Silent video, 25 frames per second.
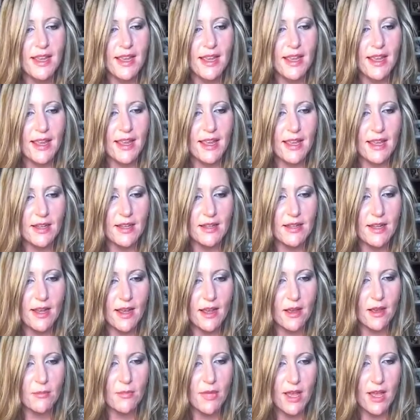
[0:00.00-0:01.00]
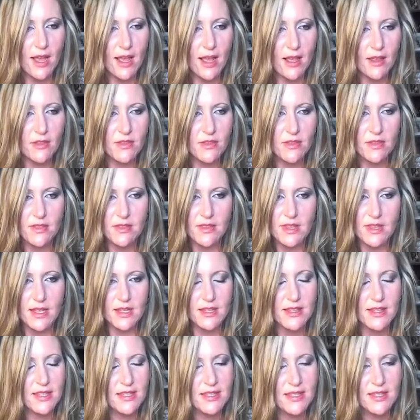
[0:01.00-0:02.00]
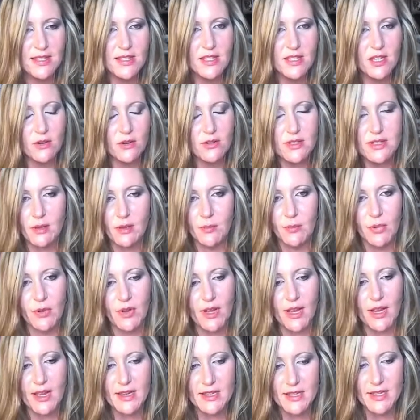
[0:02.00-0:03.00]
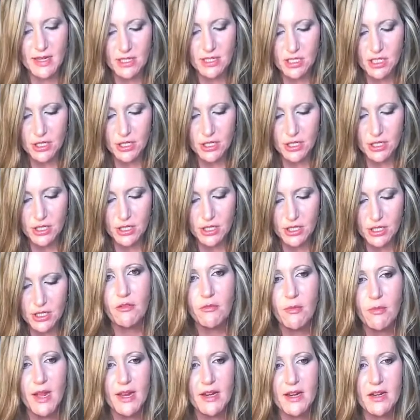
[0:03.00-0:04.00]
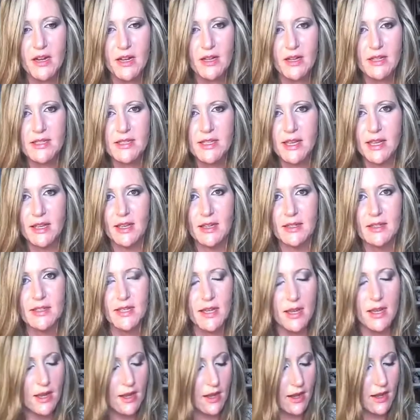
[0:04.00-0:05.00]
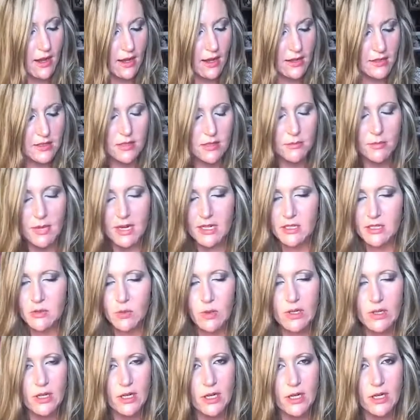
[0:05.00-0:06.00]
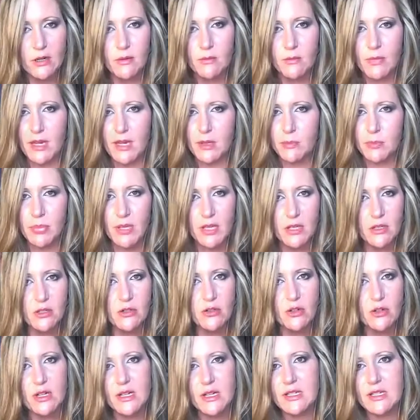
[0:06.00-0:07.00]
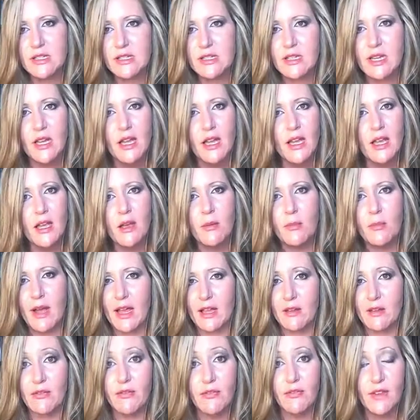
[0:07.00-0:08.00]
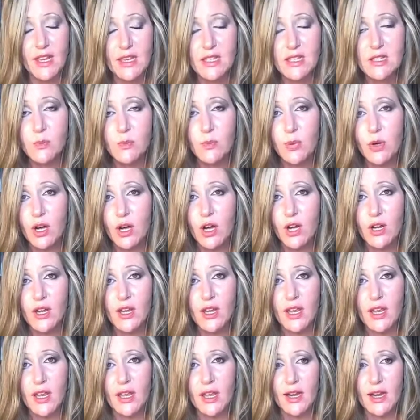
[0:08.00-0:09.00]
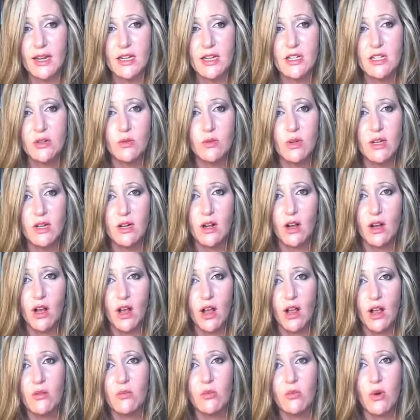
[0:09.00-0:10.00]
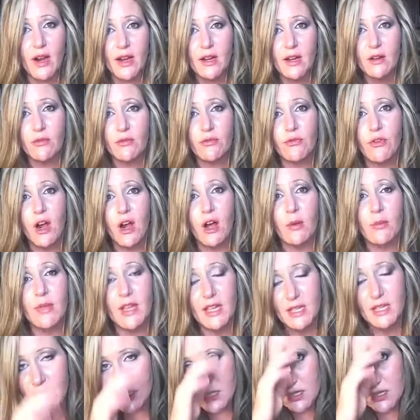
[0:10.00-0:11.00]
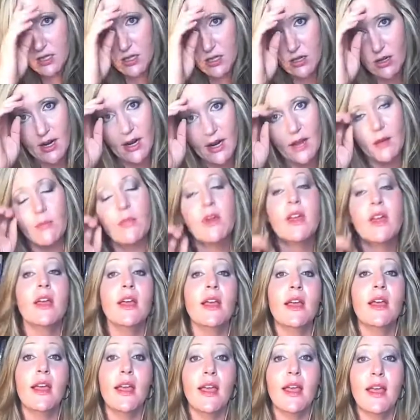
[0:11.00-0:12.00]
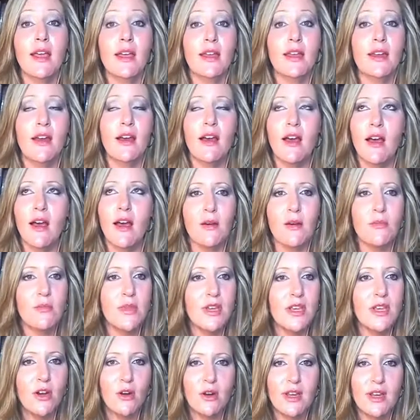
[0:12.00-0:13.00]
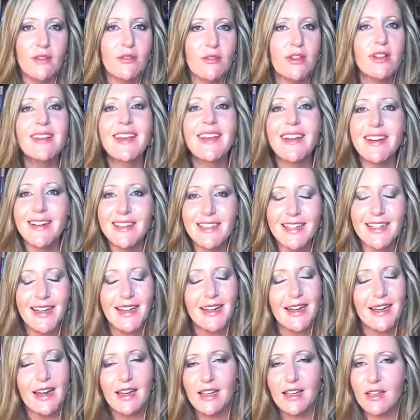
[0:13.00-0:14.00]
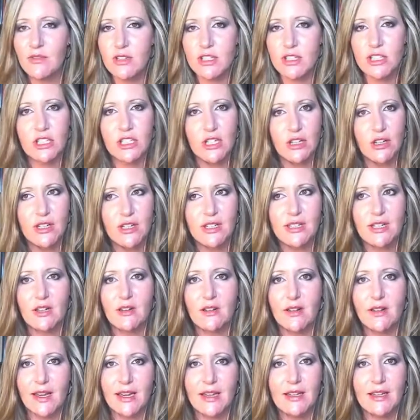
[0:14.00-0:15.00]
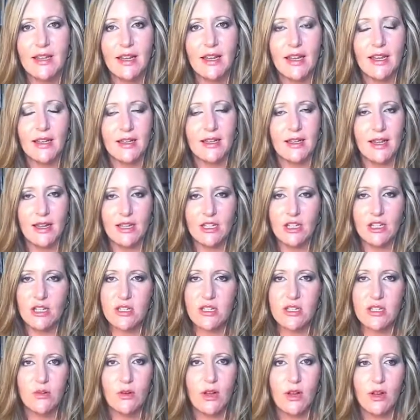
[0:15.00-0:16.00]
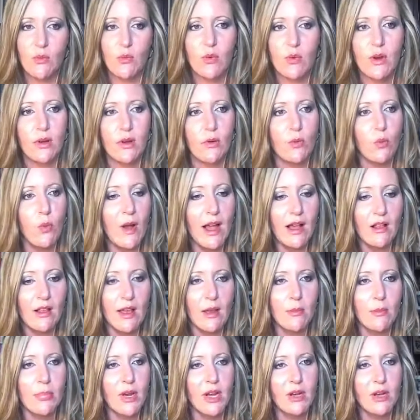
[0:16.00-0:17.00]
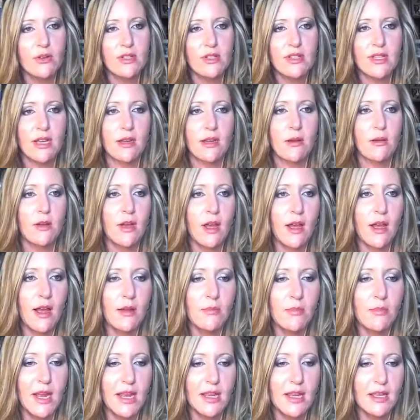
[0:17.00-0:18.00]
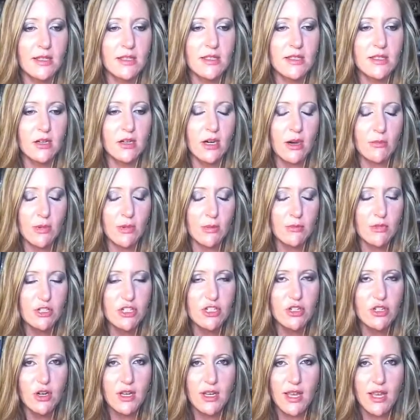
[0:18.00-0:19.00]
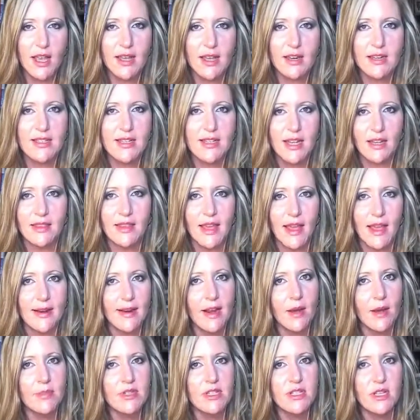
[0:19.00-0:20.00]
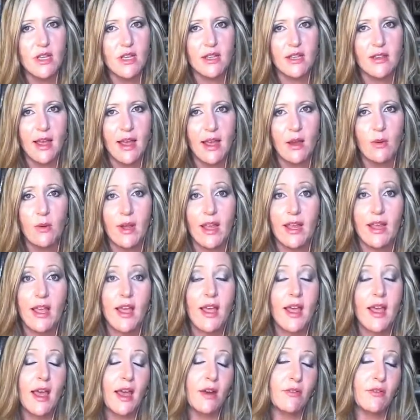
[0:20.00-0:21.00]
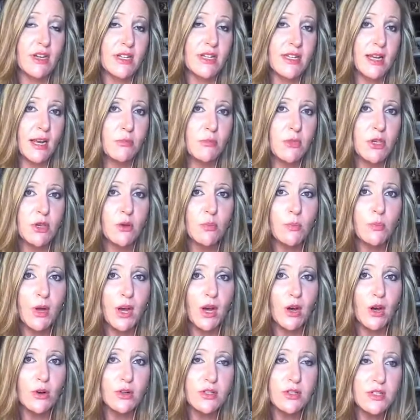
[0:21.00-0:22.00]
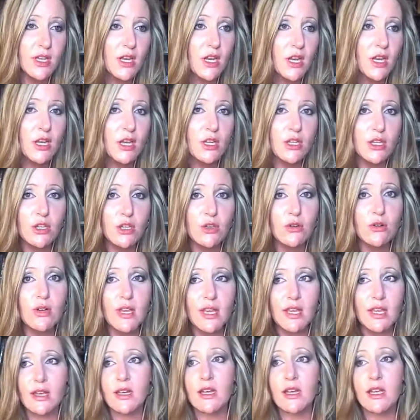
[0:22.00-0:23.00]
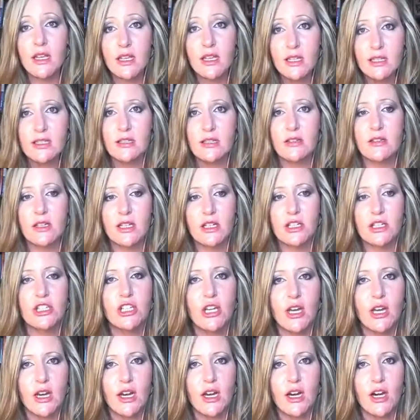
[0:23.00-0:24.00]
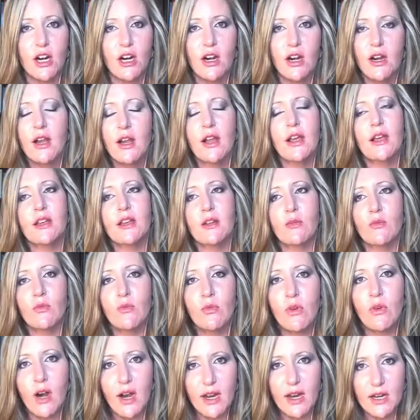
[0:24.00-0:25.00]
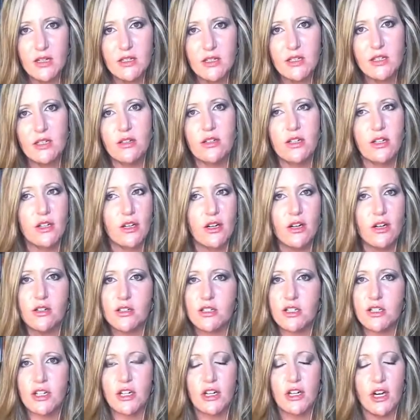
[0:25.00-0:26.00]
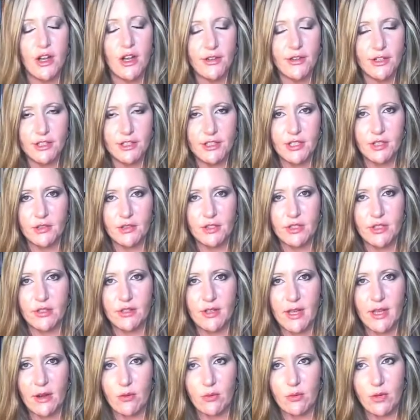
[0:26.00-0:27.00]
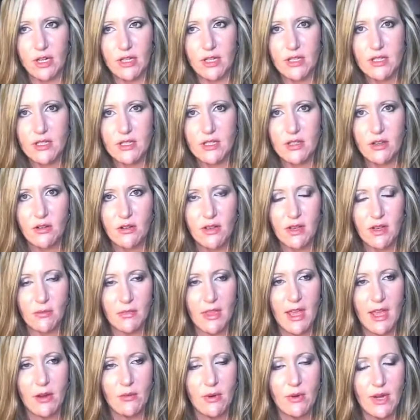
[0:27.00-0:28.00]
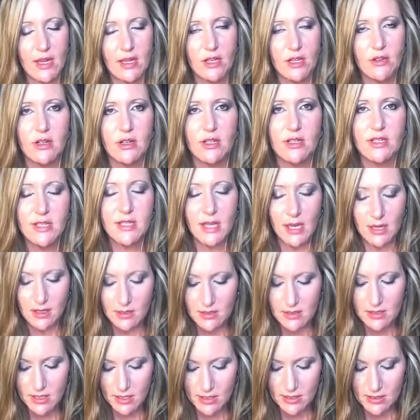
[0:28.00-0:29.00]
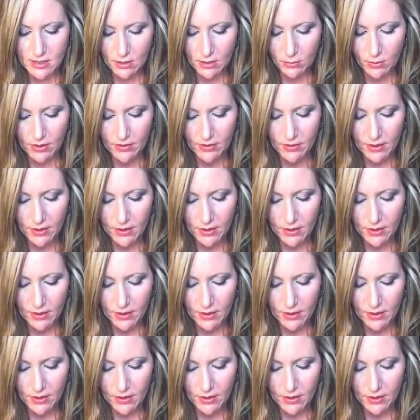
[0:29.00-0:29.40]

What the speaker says: and this is so simple, guys. I share all of my content onto my Twitter, my Pinterest, my Facebook, and I do it all right from Instagram. And, even LinkedIn, I even share it to LinkedIn, and I just do it while I'm posting on my Instagram. I'm going to show you how to set that up so that way every time you post, you can easily share right to your other social networks, so that way you can stay consistent with